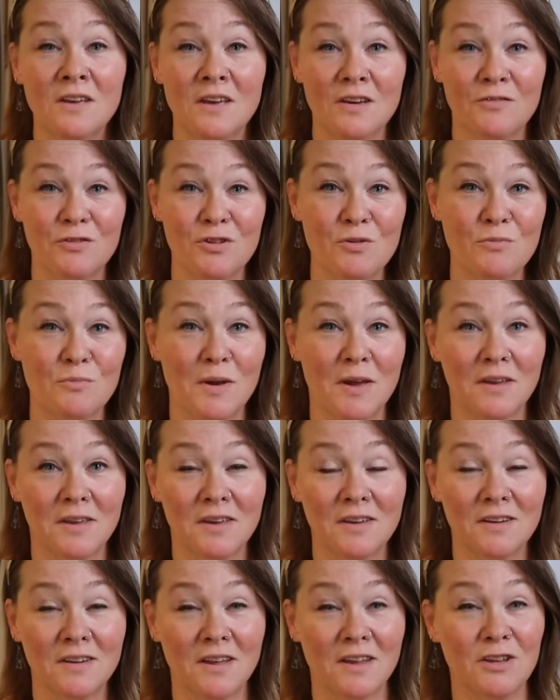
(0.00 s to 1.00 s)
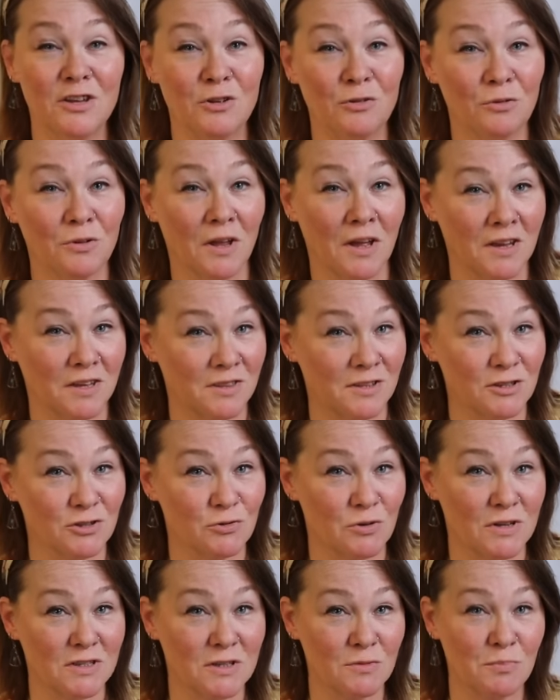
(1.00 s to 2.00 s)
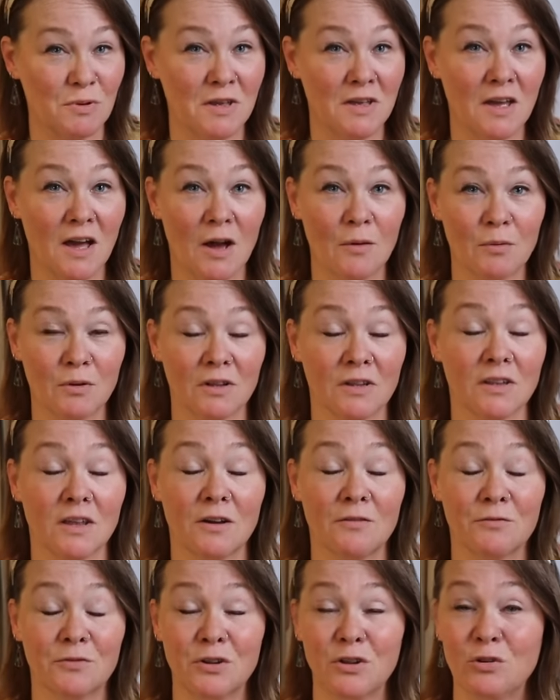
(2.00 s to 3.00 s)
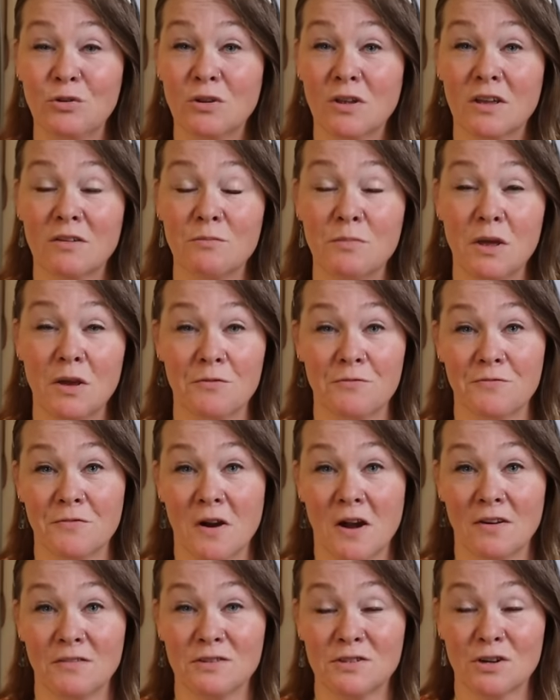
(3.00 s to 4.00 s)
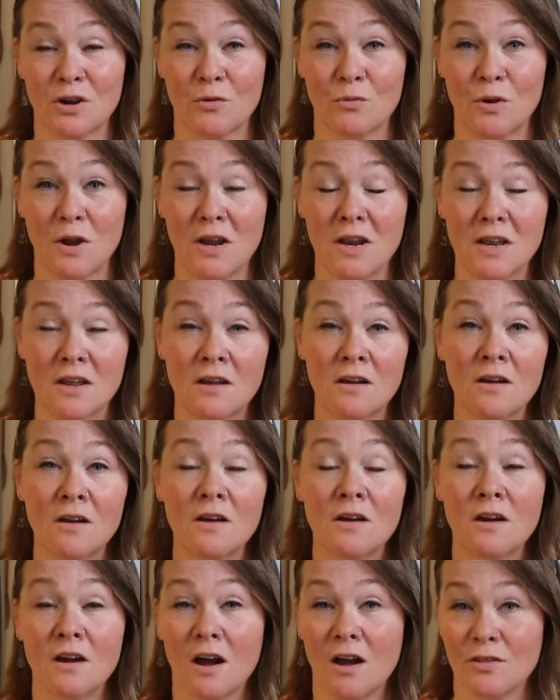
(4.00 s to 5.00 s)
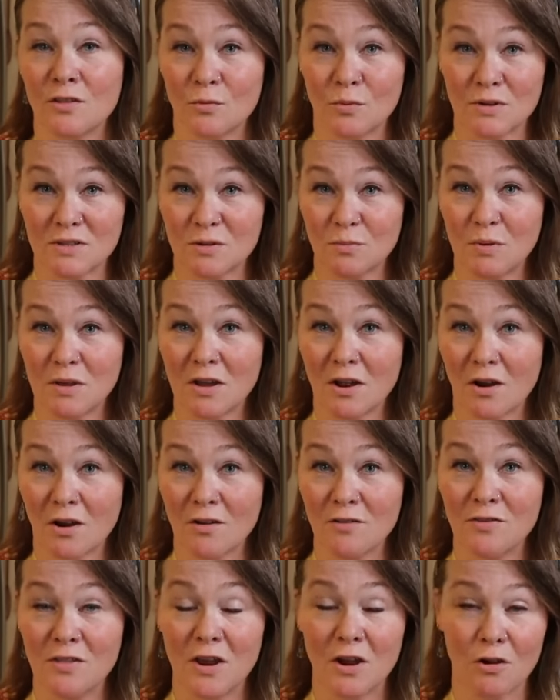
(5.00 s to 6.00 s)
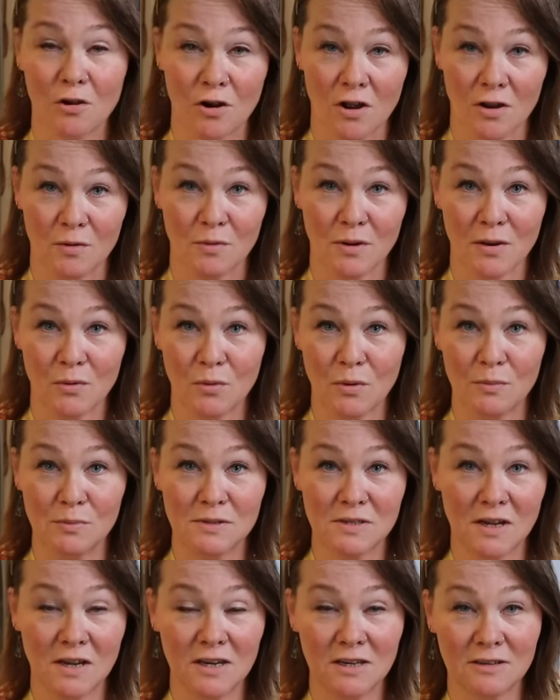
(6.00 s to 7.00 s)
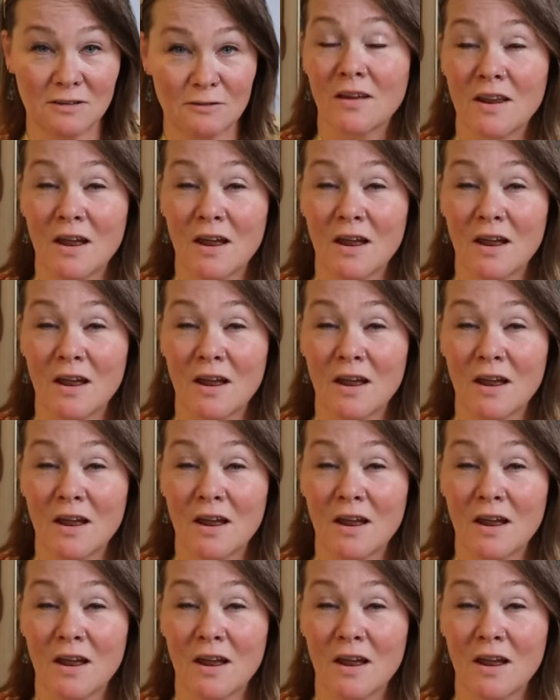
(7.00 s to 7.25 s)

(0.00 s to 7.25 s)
If you make it and you like this recipe, I would love for you to give me a five-star rating on the recipe card there on my website.